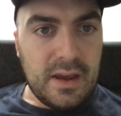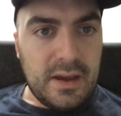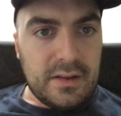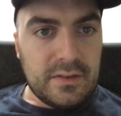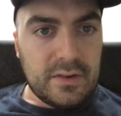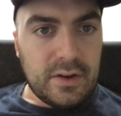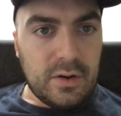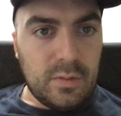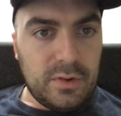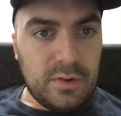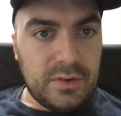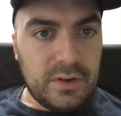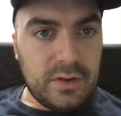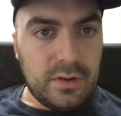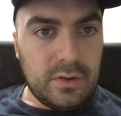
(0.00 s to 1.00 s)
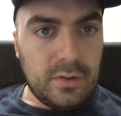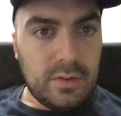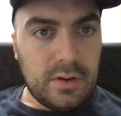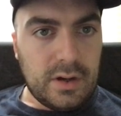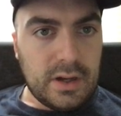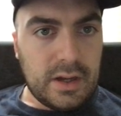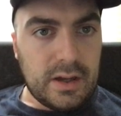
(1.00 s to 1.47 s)
So we'll do
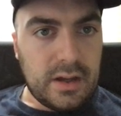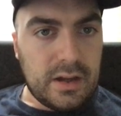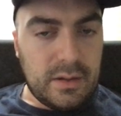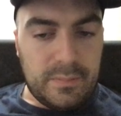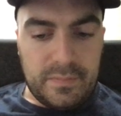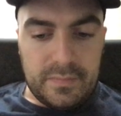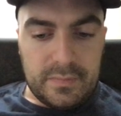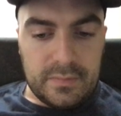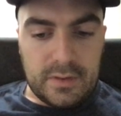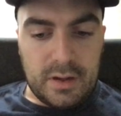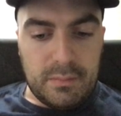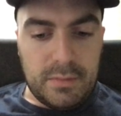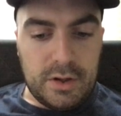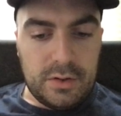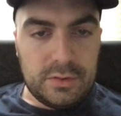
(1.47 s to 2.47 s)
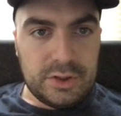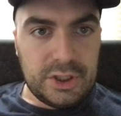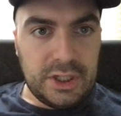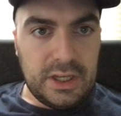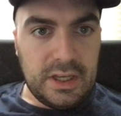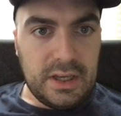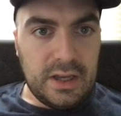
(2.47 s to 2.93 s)

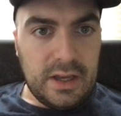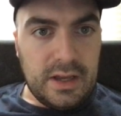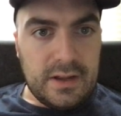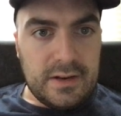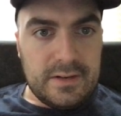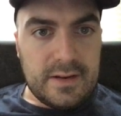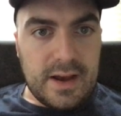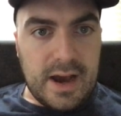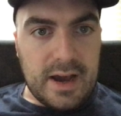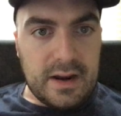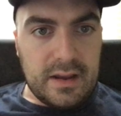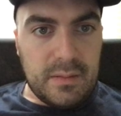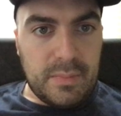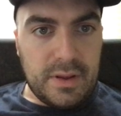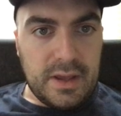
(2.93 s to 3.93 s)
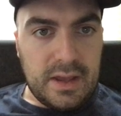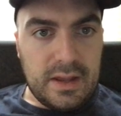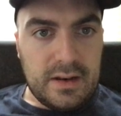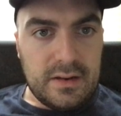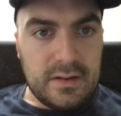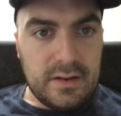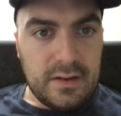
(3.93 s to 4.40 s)
emoji dot
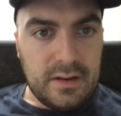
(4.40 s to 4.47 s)
append